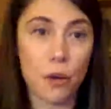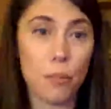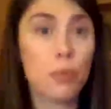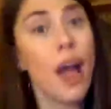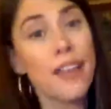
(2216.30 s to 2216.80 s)

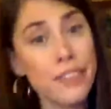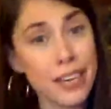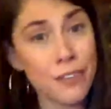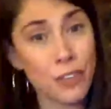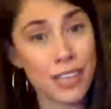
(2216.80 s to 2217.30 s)
private
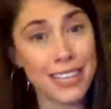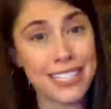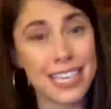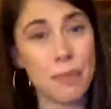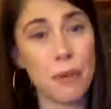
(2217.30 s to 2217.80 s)
if you'd like to
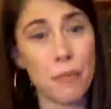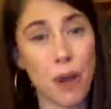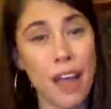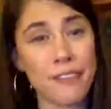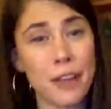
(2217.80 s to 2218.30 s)
keep it
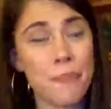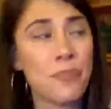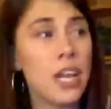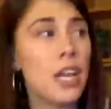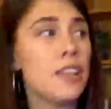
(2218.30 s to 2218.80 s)
private,
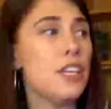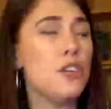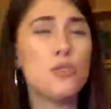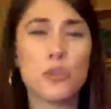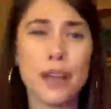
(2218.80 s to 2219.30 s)
that
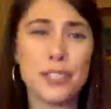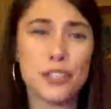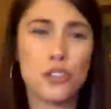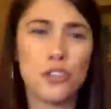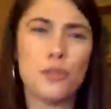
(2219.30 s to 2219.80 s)
you
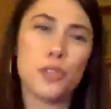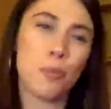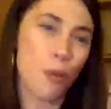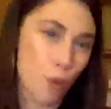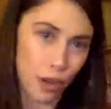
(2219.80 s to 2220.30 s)
trust to
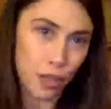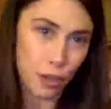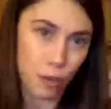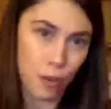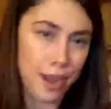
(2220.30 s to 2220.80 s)
support
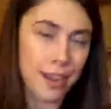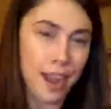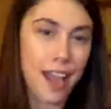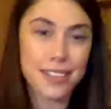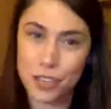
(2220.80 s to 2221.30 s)
you and
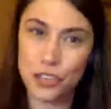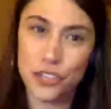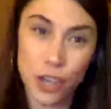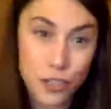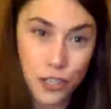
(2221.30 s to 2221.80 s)
not to
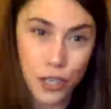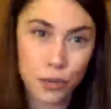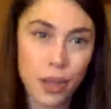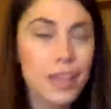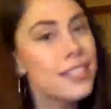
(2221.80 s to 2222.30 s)
judge you,
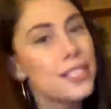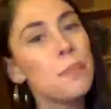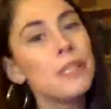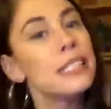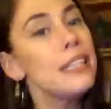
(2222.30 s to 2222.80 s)
to
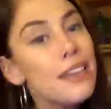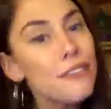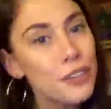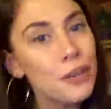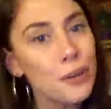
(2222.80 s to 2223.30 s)
believe
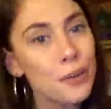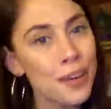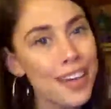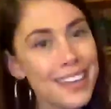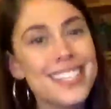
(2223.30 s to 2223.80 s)
you,
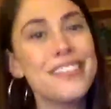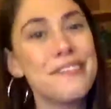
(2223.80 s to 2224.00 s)
to